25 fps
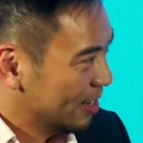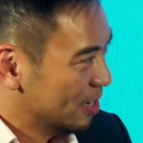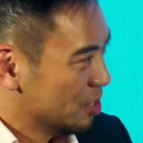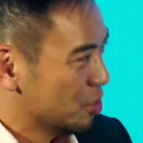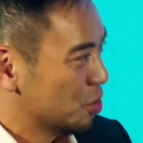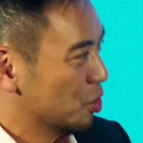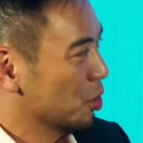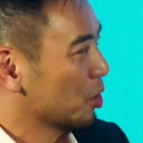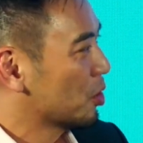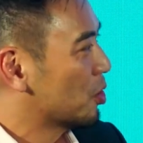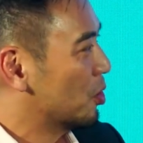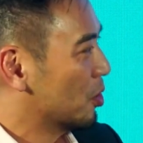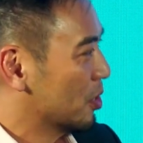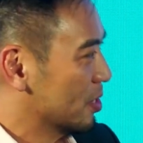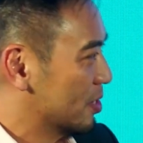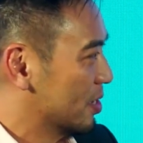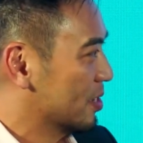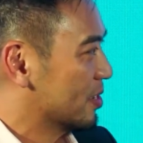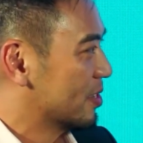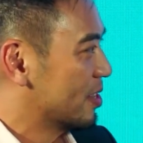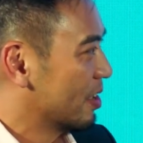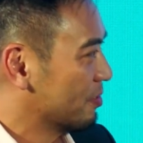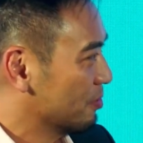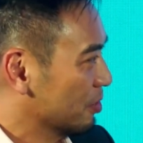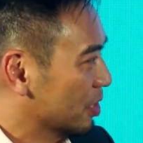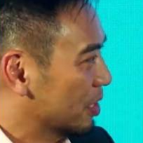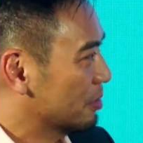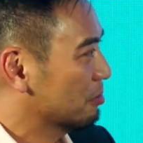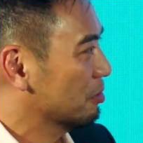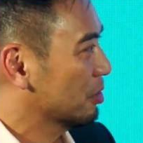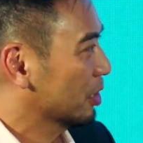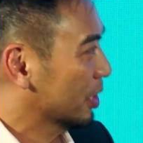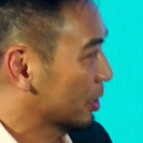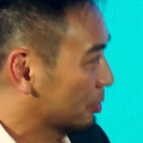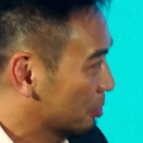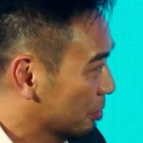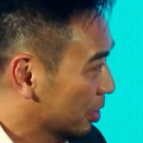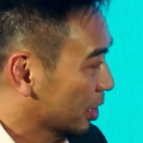Turquoise is definitely
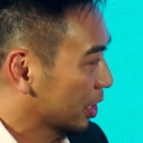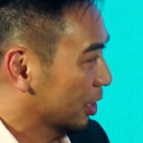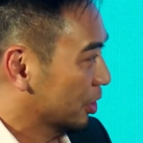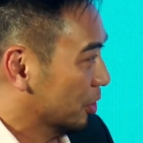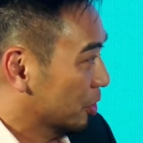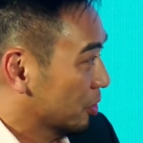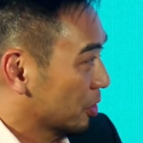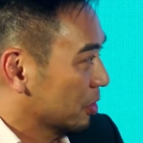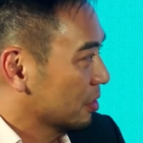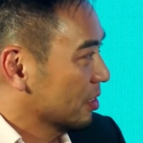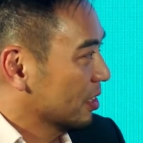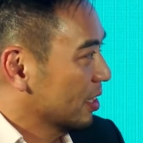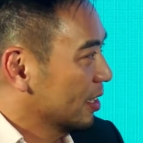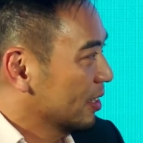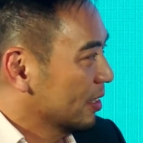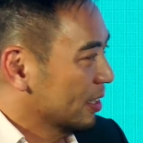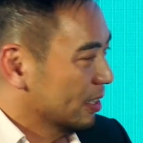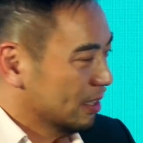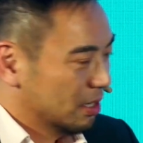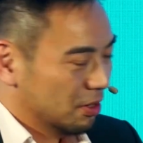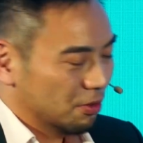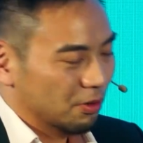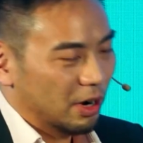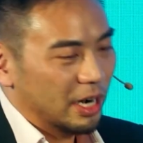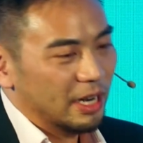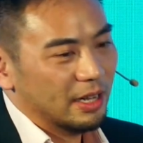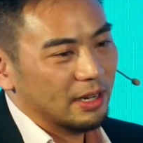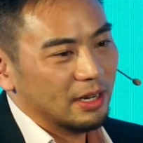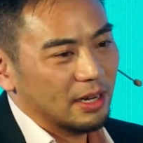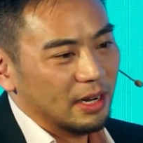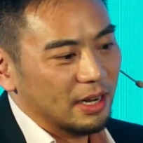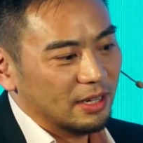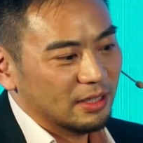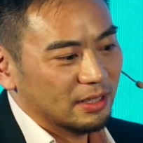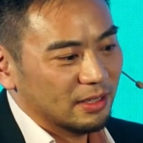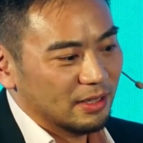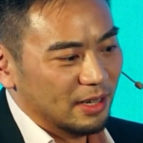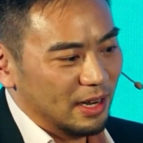really, really good already,
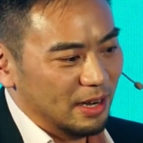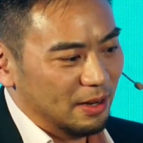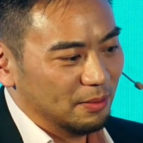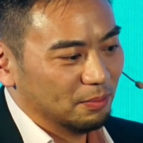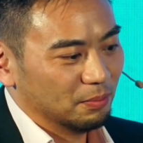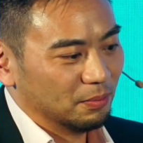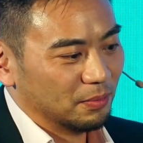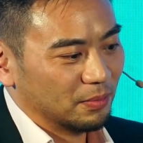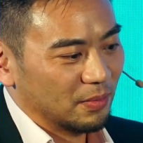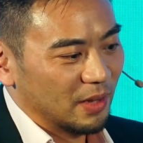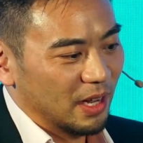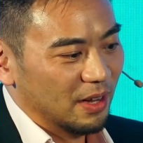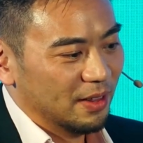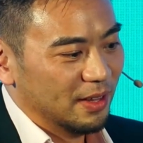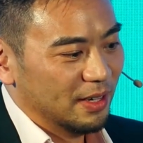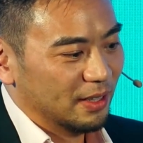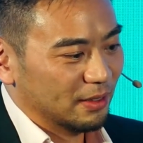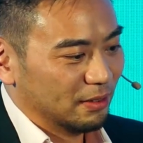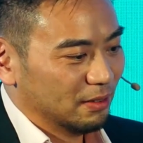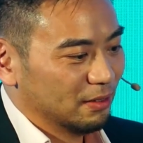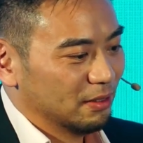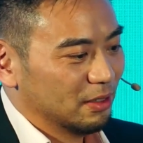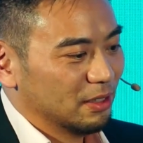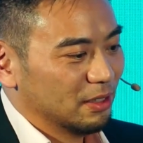and I think